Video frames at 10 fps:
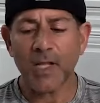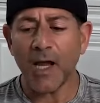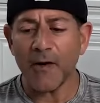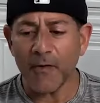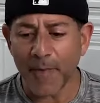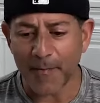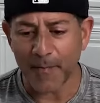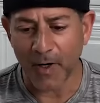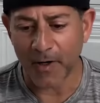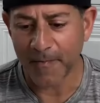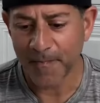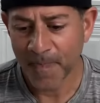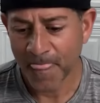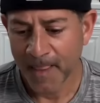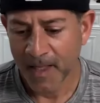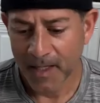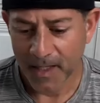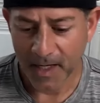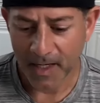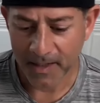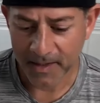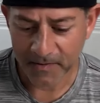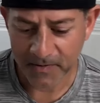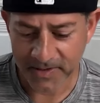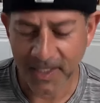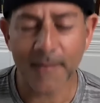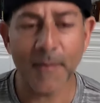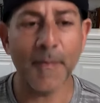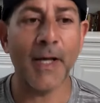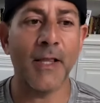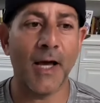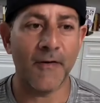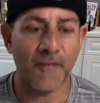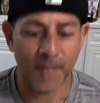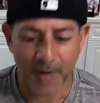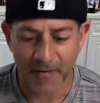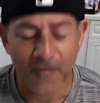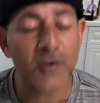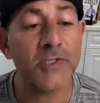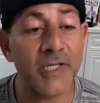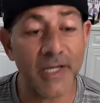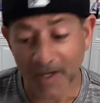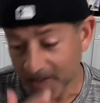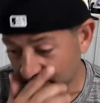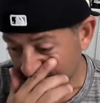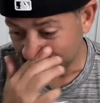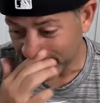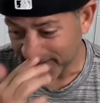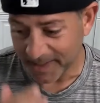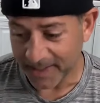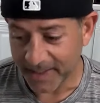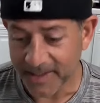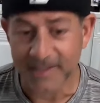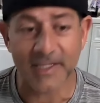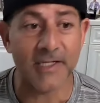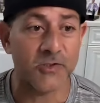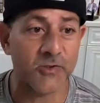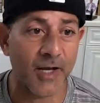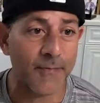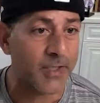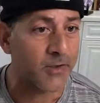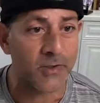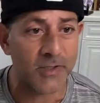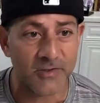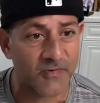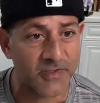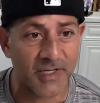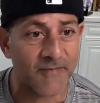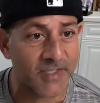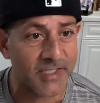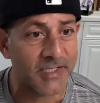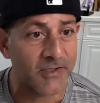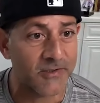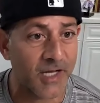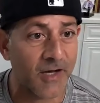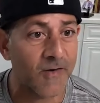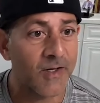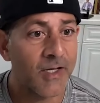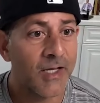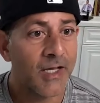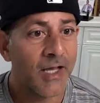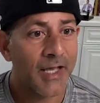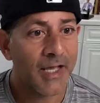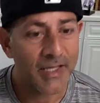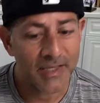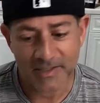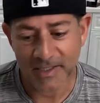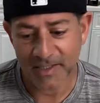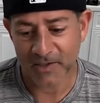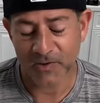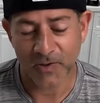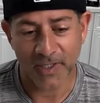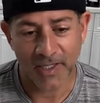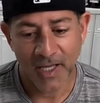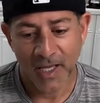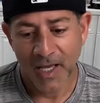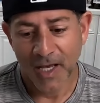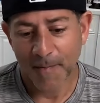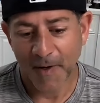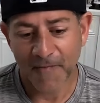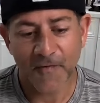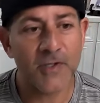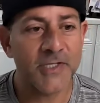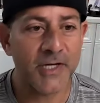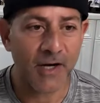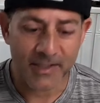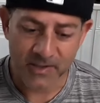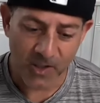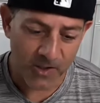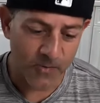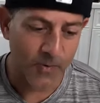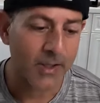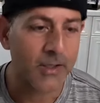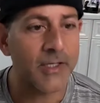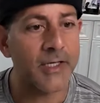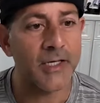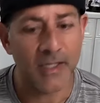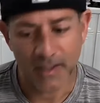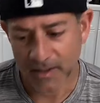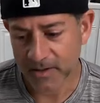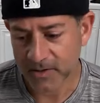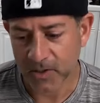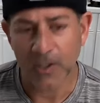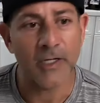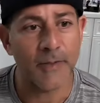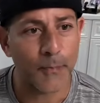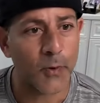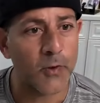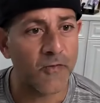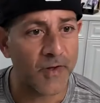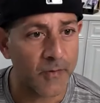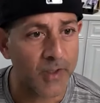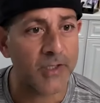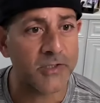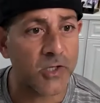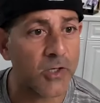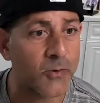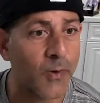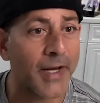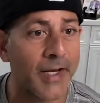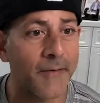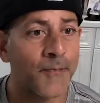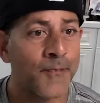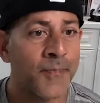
I remember there was a time in my life, my first year in this industry. I've been doing this for 17 years now. In this industry, my first year, I started improving, really started winning.